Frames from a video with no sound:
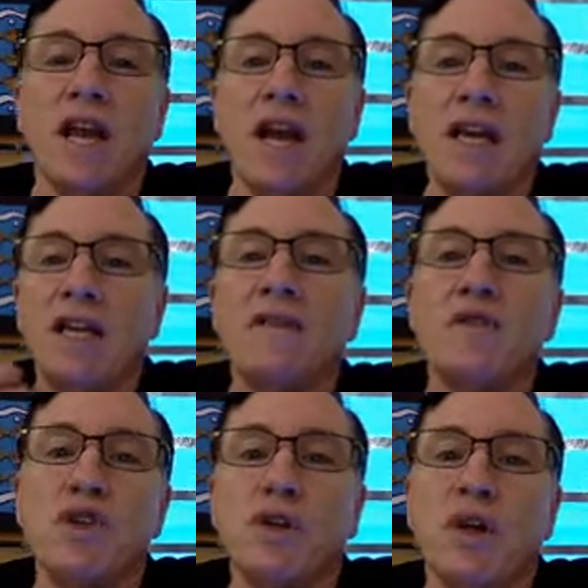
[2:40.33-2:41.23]
And it
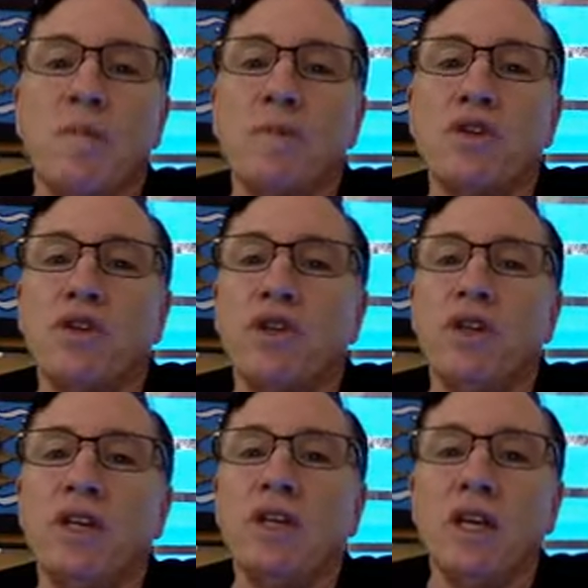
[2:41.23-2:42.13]
gives you an
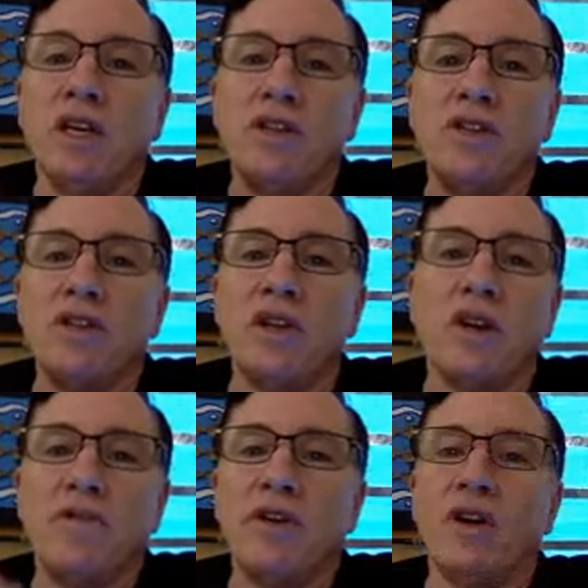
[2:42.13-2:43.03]
opportunity to see
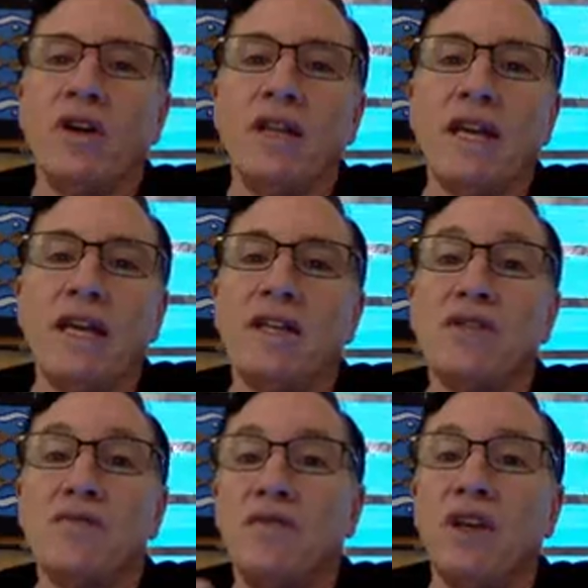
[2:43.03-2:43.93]
our very
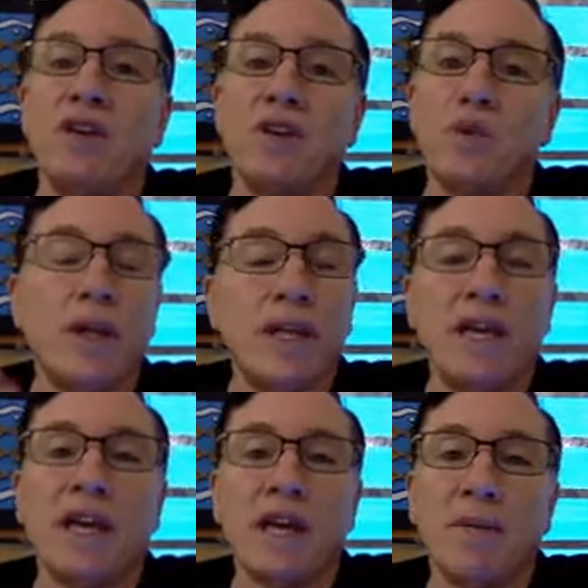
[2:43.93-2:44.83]
latest videos when
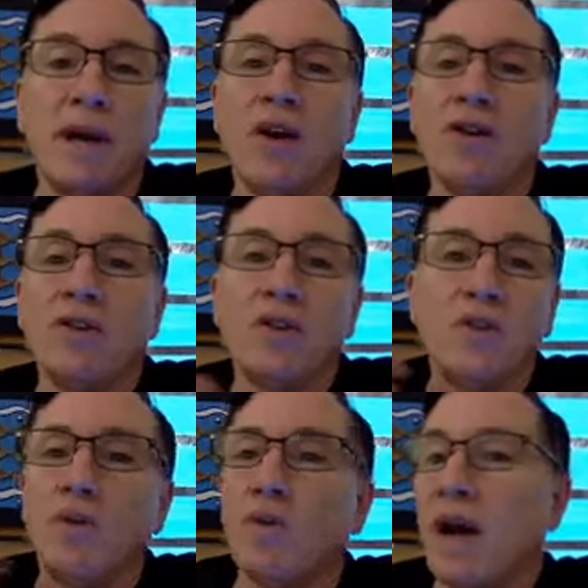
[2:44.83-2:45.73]
they come out,
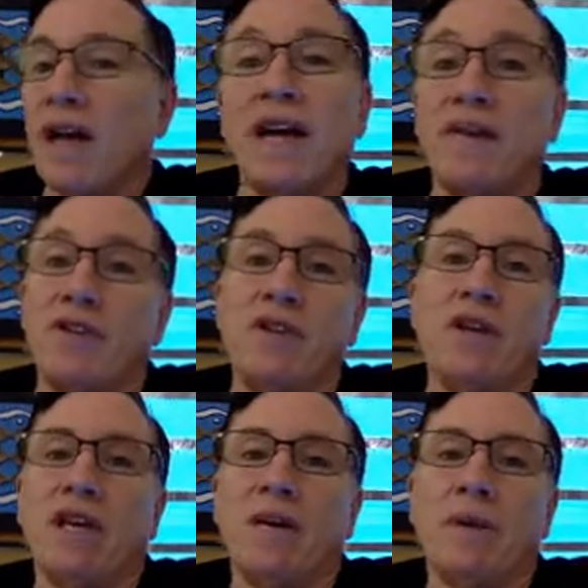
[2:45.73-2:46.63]
right after they
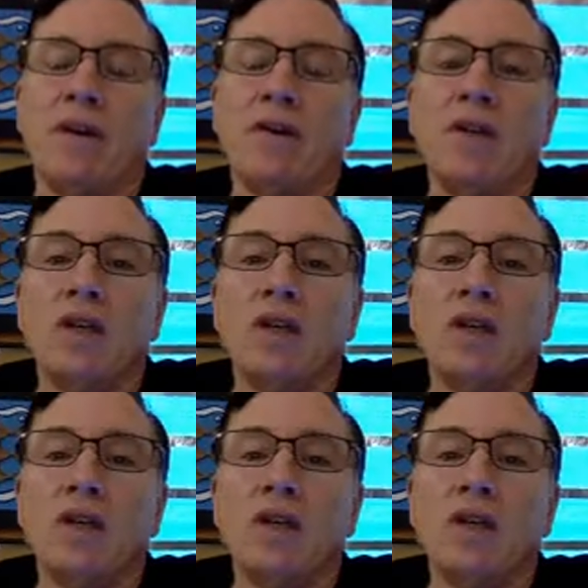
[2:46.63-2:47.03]
come out.